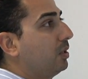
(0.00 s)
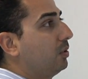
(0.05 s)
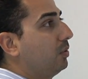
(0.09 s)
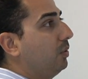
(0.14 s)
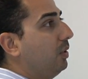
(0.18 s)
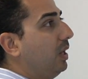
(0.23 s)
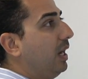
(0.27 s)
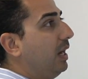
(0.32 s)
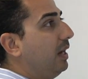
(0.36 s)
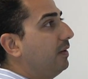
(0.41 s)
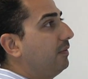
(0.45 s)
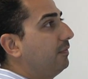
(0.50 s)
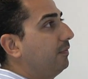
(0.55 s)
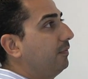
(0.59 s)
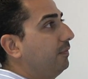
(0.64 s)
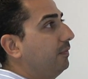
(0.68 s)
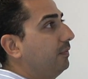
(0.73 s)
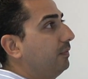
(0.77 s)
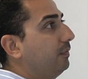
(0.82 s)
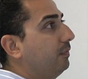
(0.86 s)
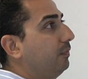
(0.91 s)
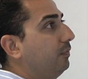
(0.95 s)
you
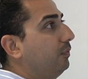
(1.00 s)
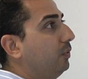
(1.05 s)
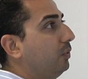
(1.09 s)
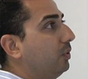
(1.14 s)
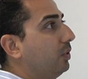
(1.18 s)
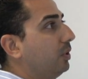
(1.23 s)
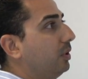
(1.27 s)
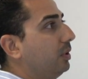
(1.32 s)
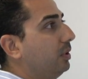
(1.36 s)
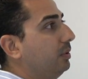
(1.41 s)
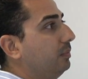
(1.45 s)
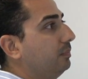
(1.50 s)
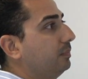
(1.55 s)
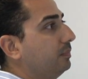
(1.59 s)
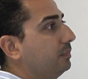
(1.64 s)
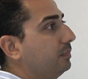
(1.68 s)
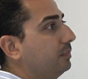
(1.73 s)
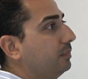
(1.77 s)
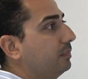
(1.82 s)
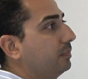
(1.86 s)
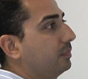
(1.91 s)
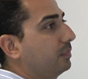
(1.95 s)
have four
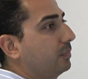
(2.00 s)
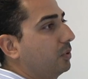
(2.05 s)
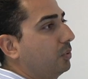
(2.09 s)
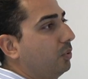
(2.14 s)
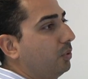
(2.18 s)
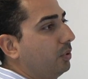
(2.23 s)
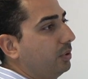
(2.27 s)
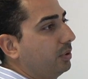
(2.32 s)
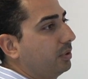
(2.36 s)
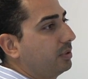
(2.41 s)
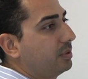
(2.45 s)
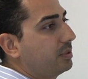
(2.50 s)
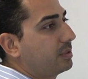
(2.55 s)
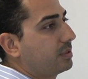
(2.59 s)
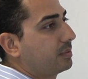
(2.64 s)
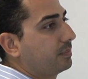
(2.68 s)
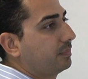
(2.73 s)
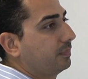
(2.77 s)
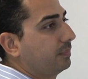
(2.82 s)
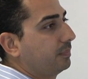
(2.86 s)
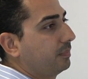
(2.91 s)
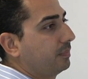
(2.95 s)

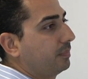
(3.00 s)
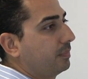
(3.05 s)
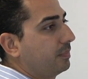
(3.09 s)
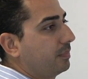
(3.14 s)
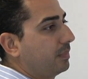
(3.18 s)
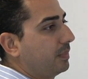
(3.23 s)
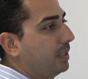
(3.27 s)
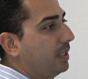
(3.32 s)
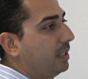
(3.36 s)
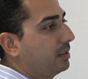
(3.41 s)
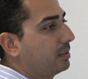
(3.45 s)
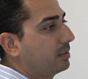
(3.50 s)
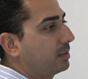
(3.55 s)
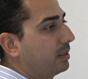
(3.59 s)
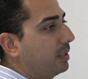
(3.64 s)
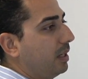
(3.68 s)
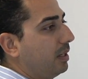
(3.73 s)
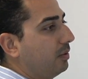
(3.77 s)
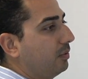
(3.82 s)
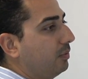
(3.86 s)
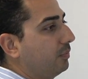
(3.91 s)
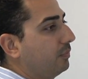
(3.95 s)
corners that
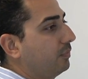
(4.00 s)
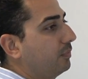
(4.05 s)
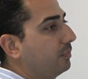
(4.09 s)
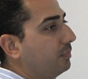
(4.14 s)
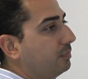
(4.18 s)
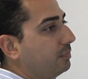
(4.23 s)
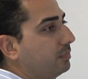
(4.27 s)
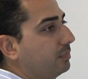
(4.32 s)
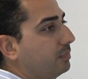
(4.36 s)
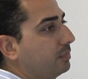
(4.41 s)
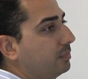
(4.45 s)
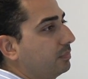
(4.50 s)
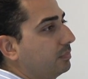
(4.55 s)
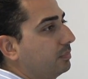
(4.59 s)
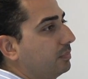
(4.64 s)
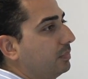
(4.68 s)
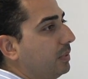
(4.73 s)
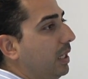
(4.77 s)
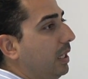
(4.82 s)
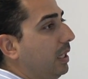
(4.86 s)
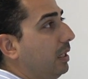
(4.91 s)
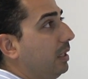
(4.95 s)
kind
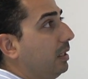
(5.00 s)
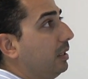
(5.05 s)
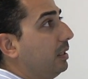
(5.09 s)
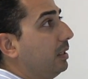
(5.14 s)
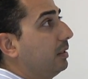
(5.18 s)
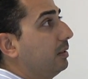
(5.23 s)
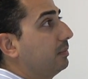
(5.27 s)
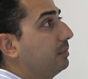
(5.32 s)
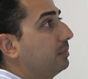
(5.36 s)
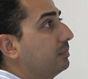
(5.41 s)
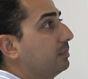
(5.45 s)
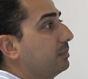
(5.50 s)
of